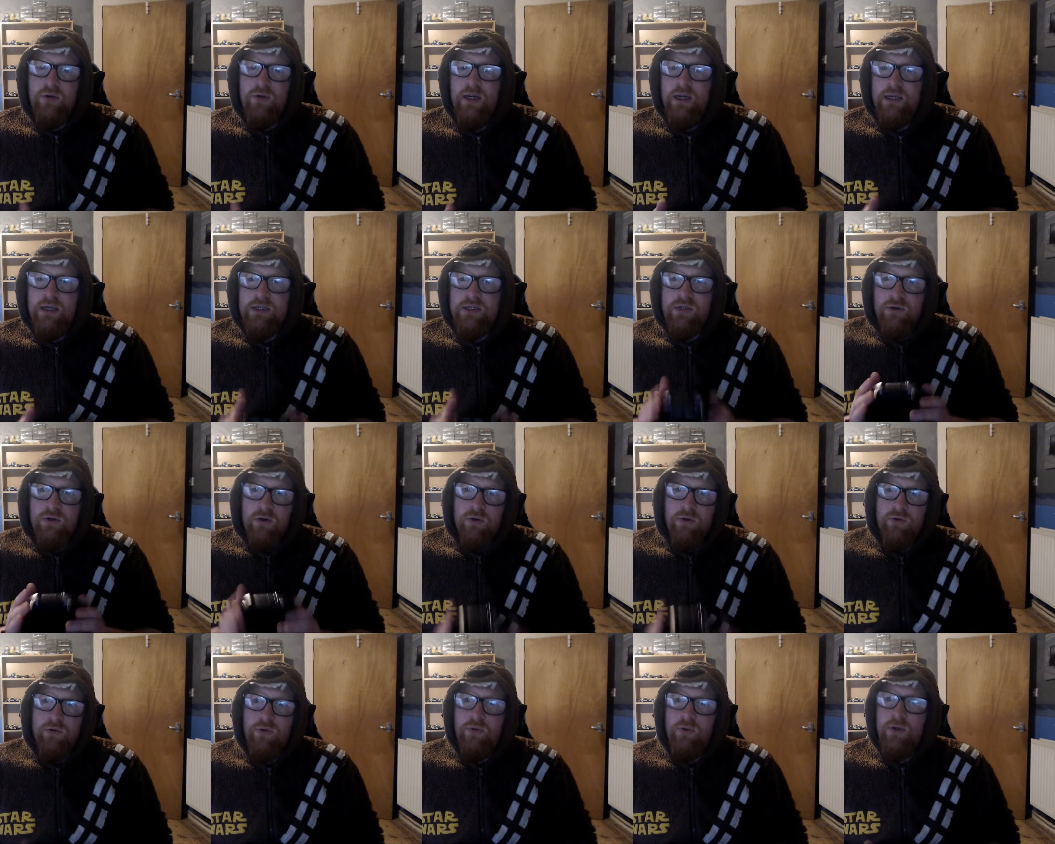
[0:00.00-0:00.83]
It's not
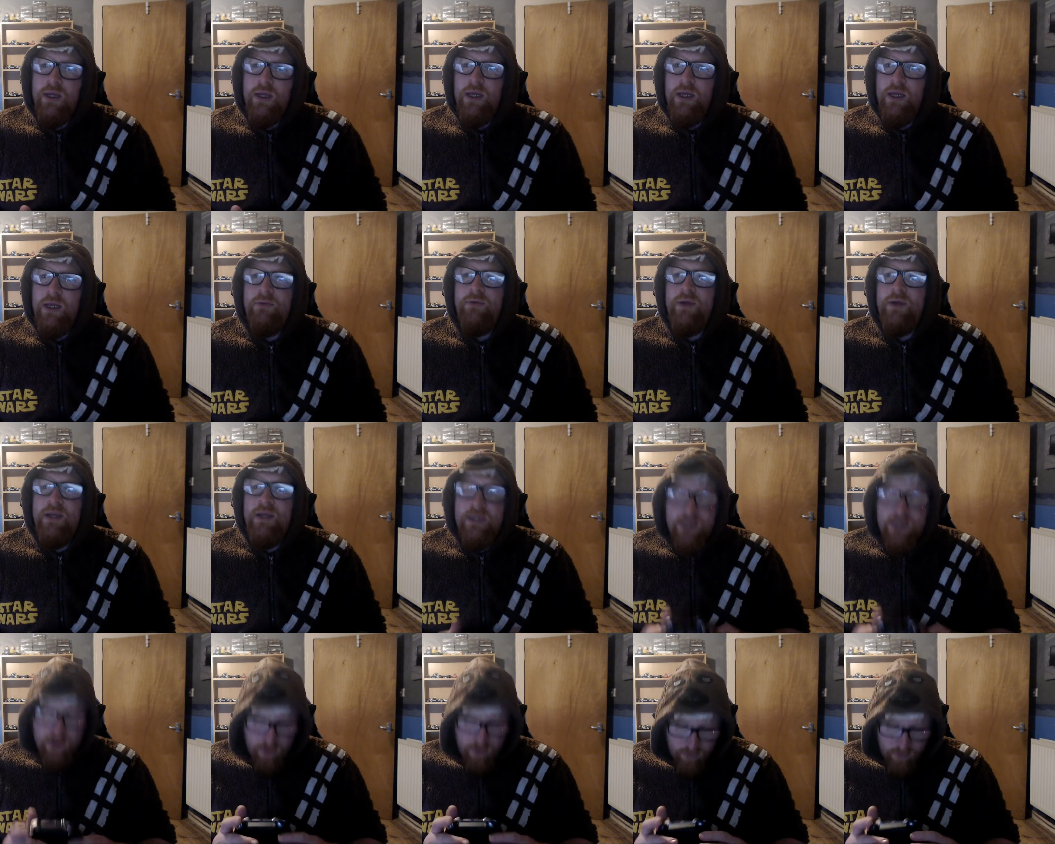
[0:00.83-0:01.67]
too heavy, it's
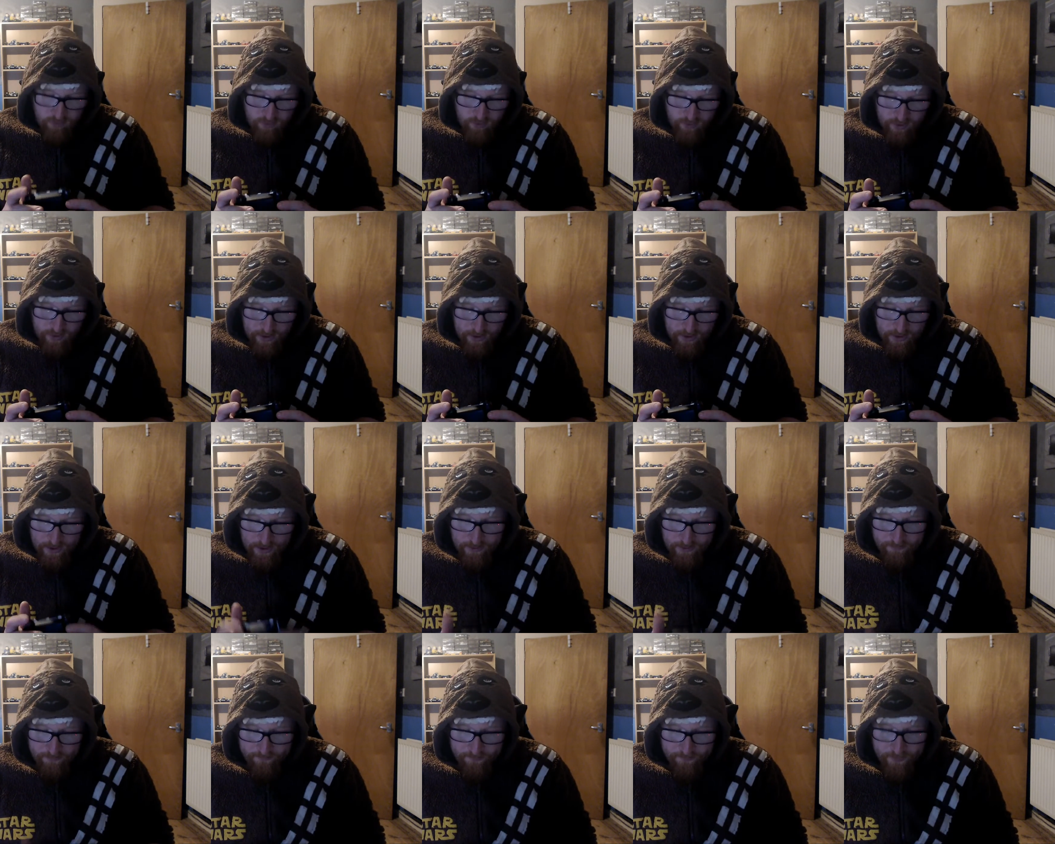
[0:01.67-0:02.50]
not too light.
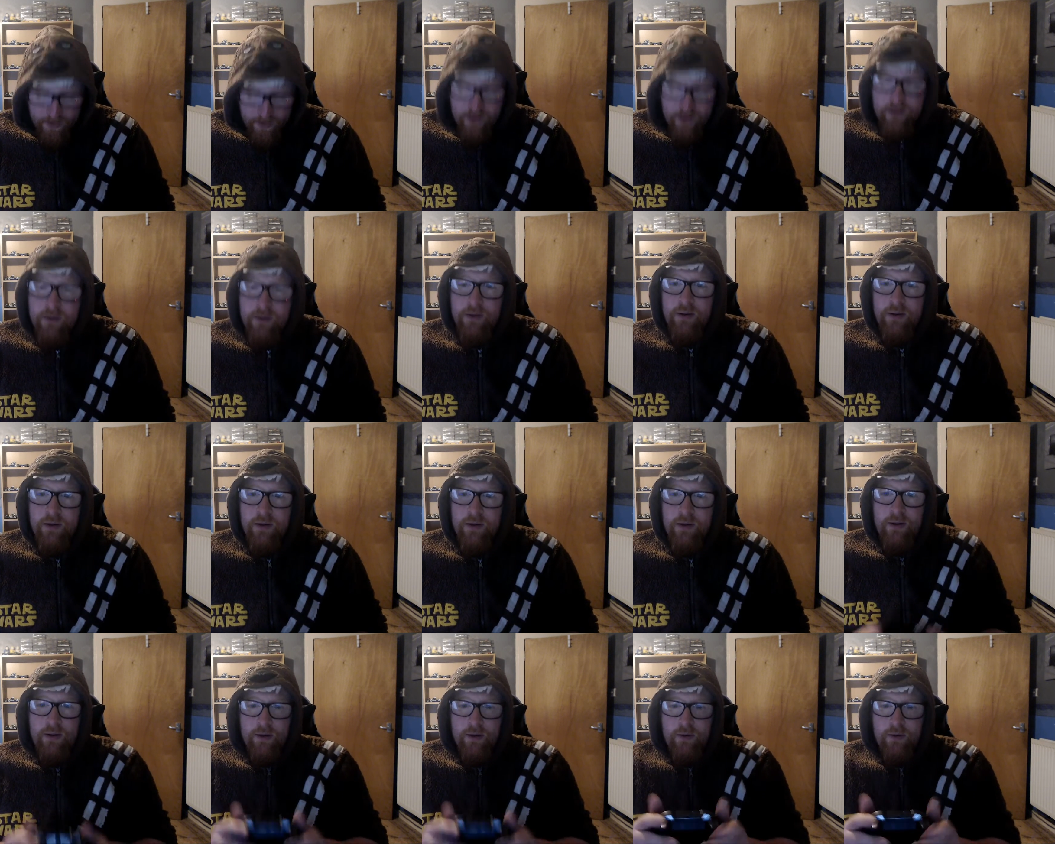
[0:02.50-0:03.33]

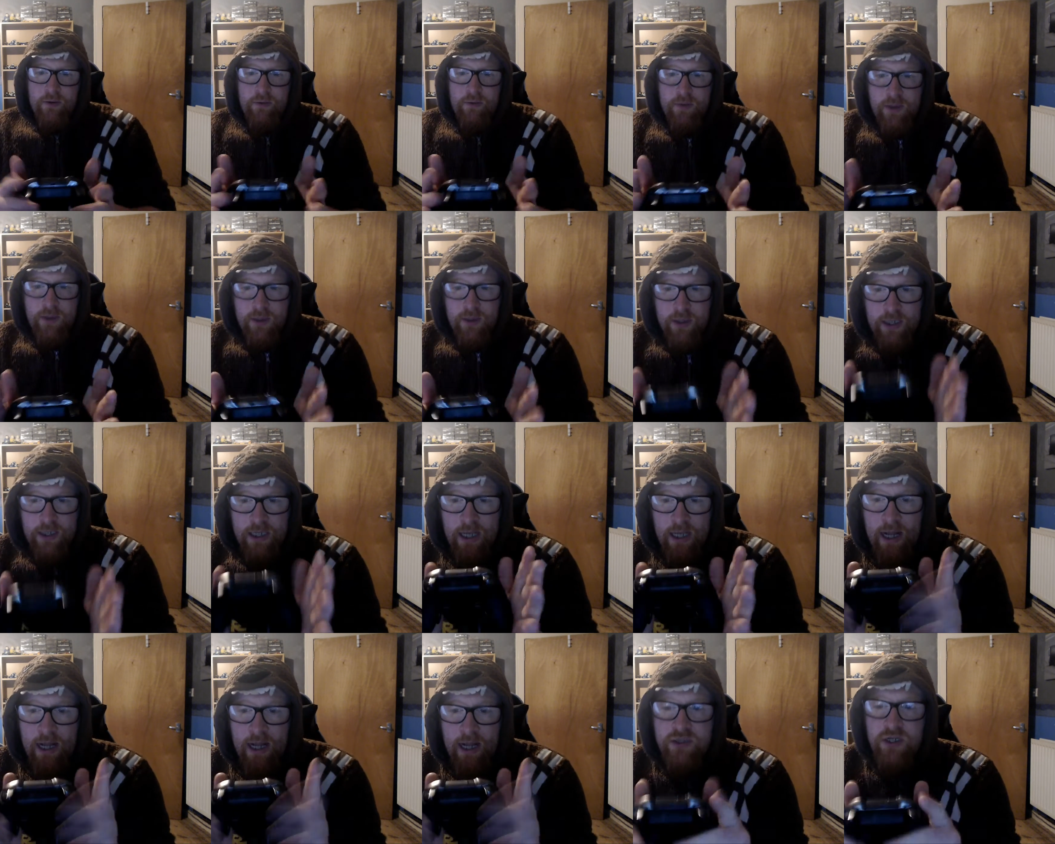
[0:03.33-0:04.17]
No, you can
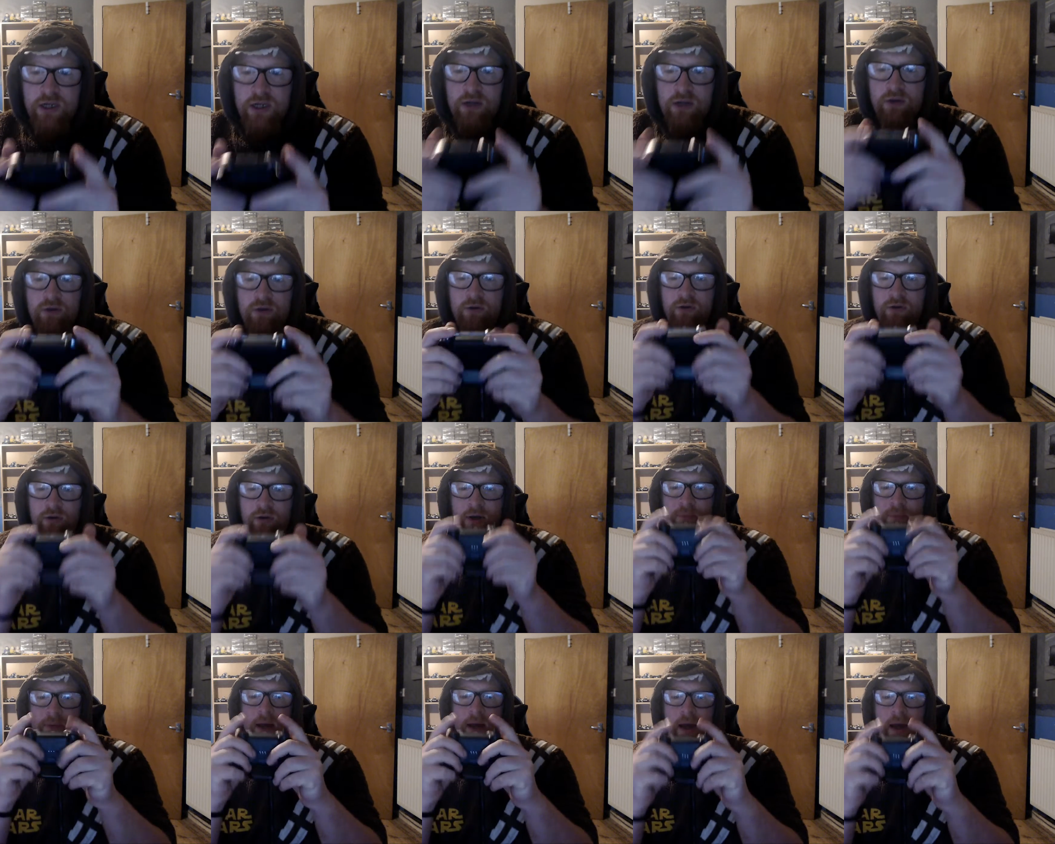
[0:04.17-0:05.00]
actually get a good
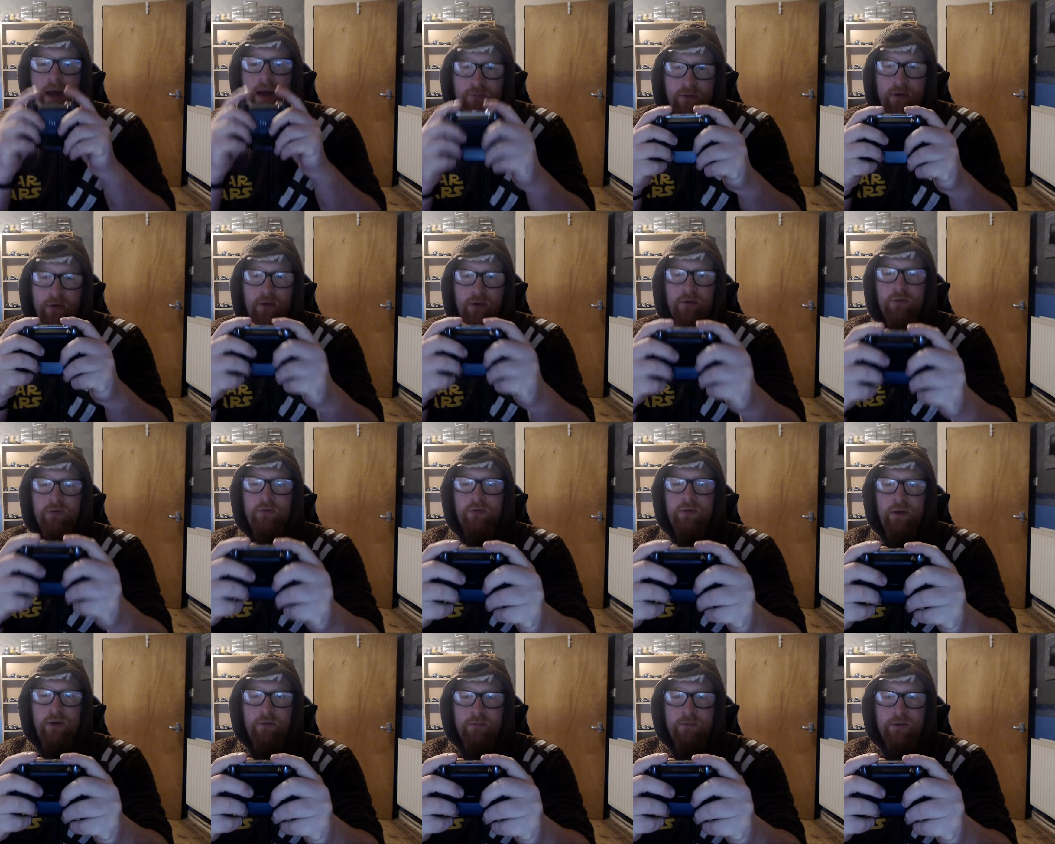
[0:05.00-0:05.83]
grip. I've got a good
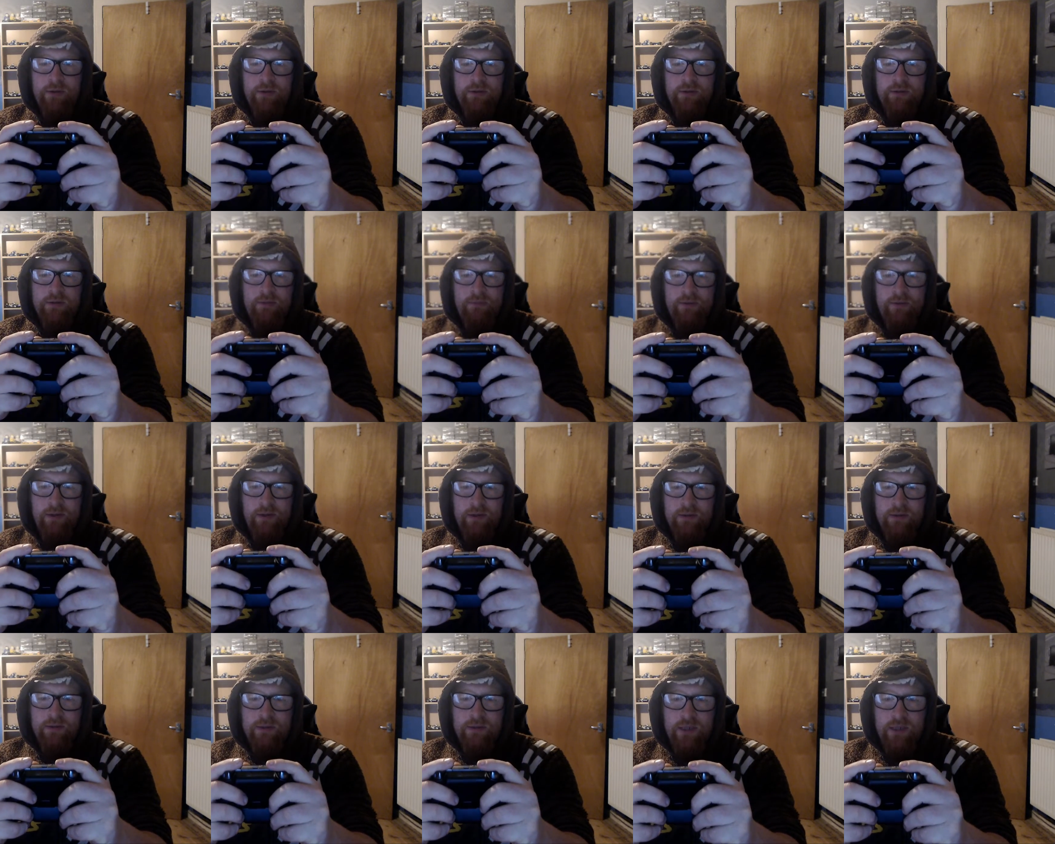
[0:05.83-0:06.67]
grip because of my
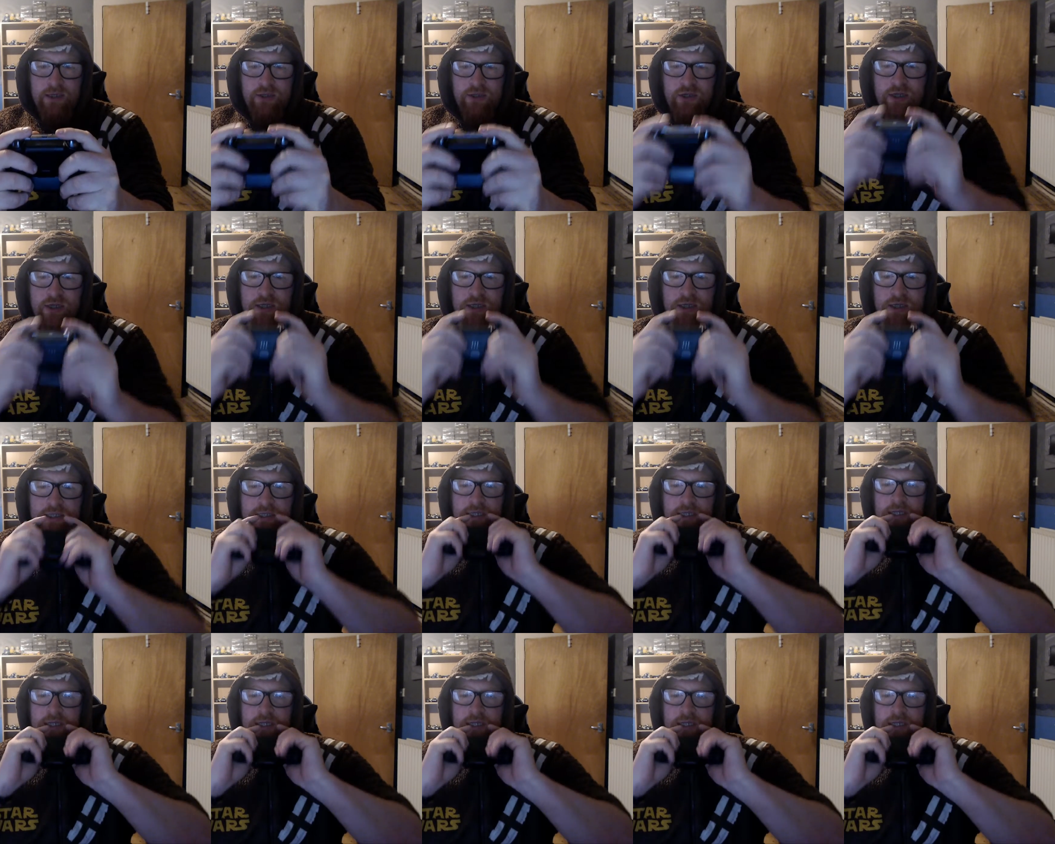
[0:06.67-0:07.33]
fingers, as you can see.